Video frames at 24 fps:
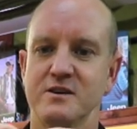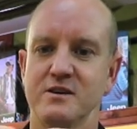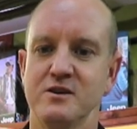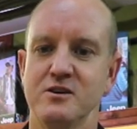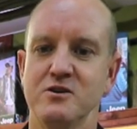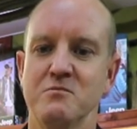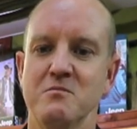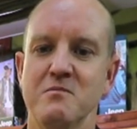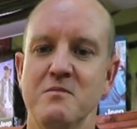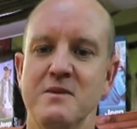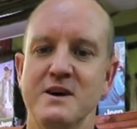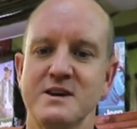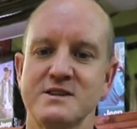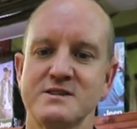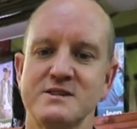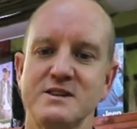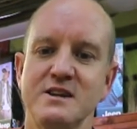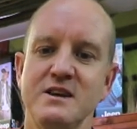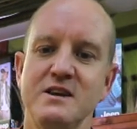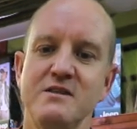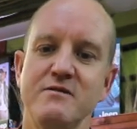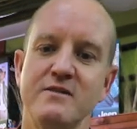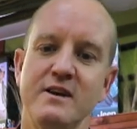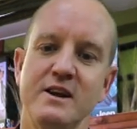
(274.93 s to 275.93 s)
You must
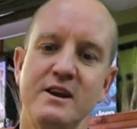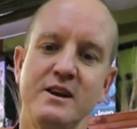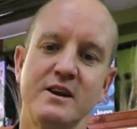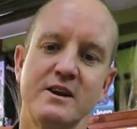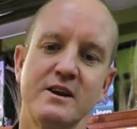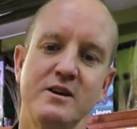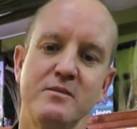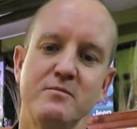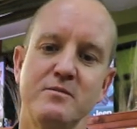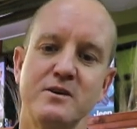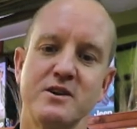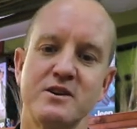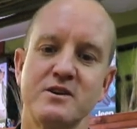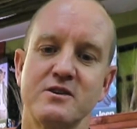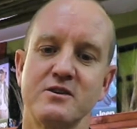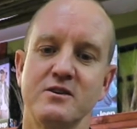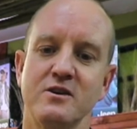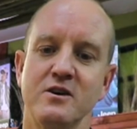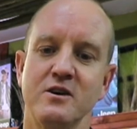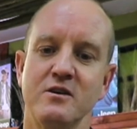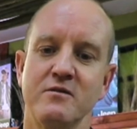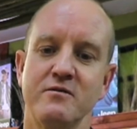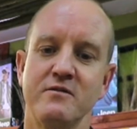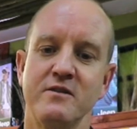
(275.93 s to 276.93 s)
leave a little bit
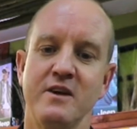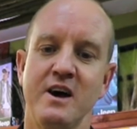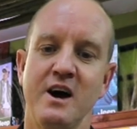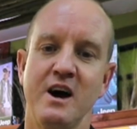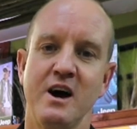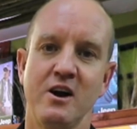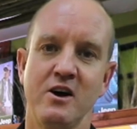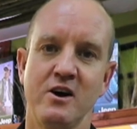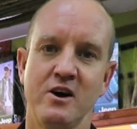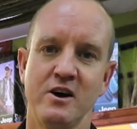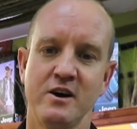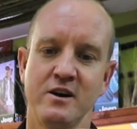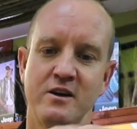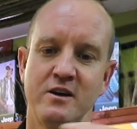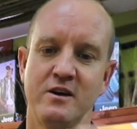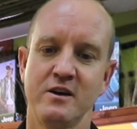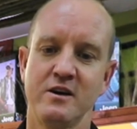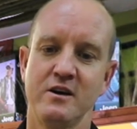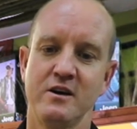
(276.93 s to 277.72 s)
of nylon